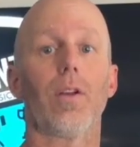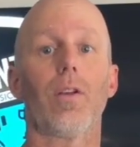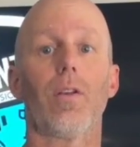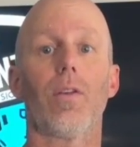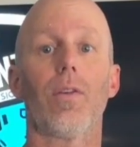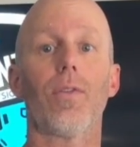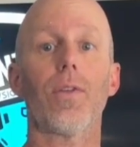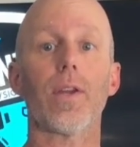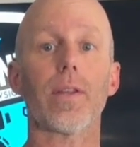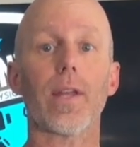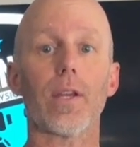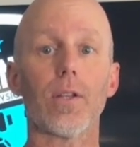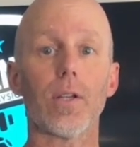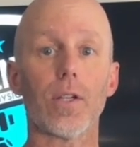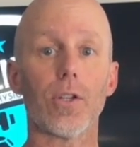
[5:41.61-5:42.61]
thing that you
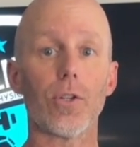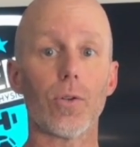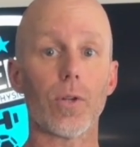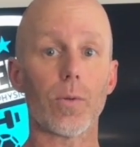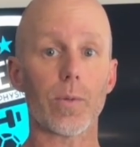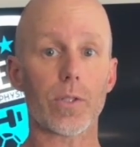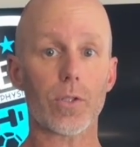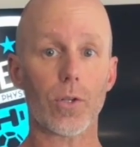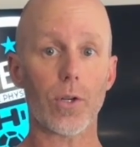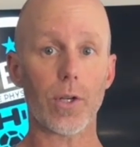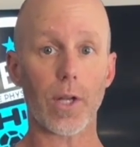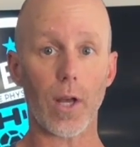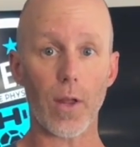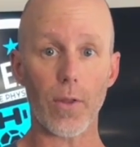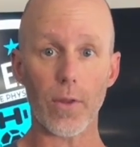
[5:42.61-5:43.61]
need to do in return,
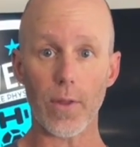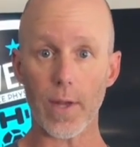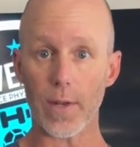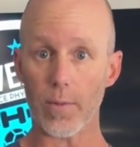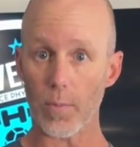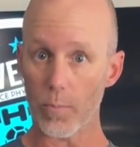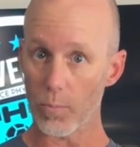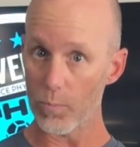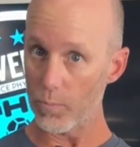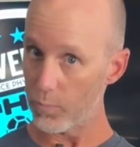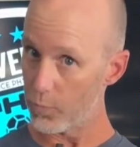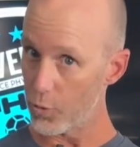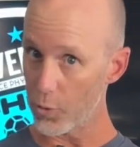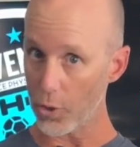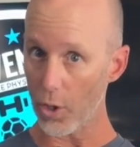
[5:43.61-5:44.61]
other than
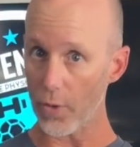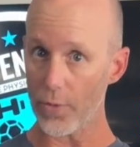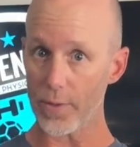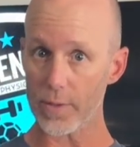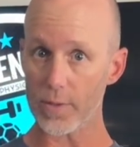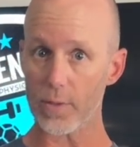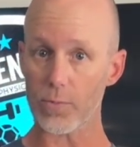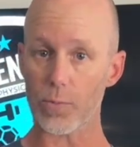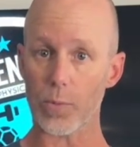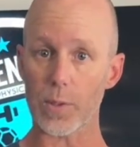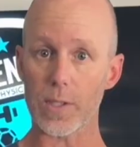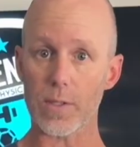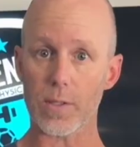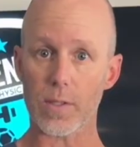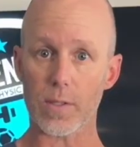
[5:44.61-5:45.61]
doing all the things that we
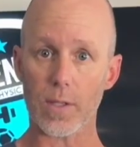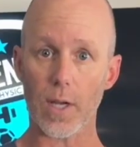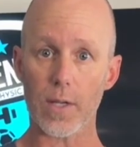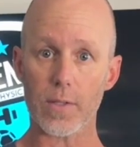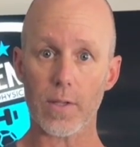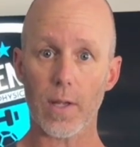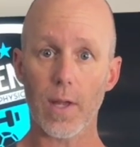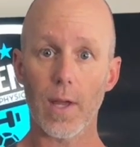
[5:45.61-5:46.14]
just discussed,